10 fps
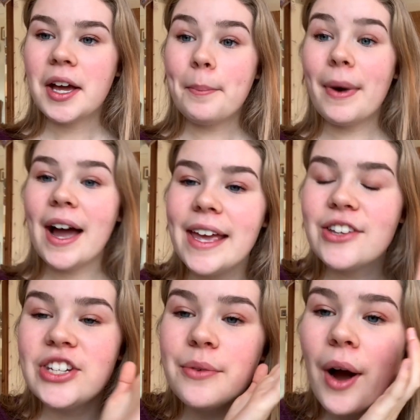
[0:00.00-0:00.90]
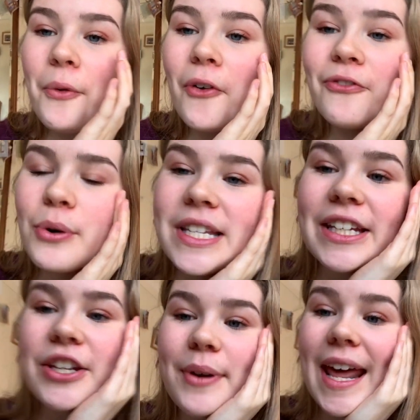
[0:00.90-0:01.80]
My
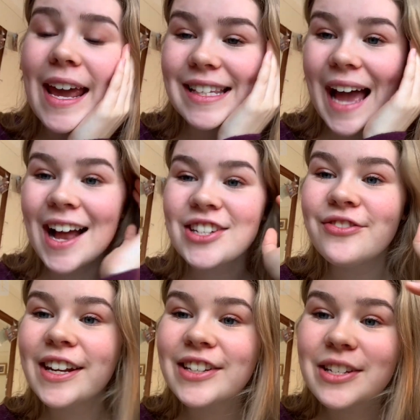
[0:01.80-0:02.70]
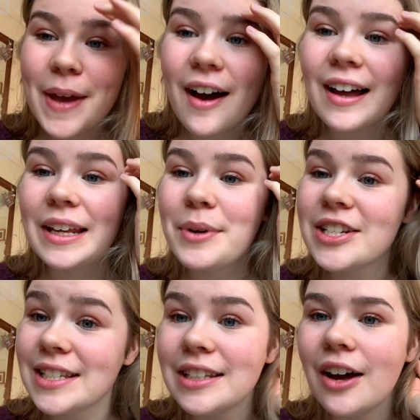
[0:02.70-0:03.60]
GY140 Q&A has actually finished a bit early,
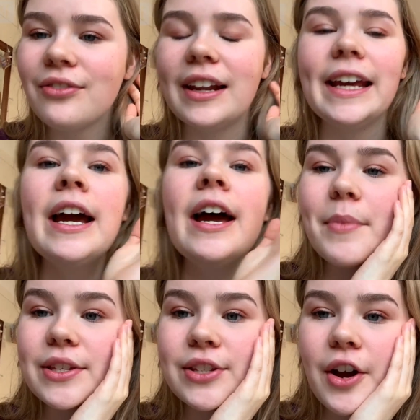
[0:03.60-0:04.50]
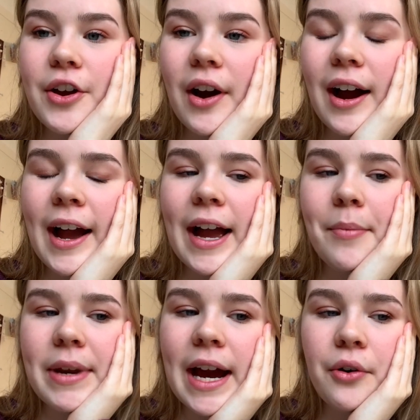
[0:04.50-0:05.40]
which is lovely. So I
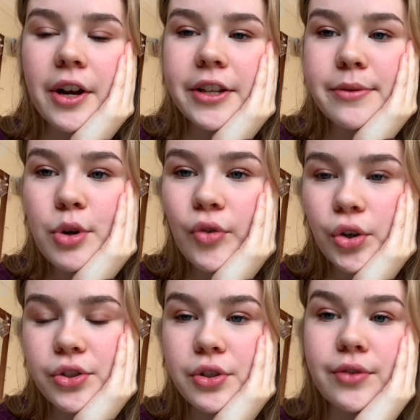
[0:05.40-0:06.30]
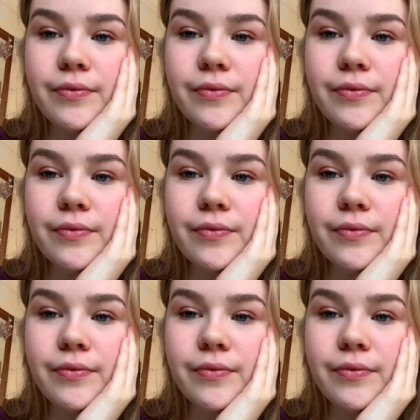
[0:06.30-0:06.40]
am now going to move on to some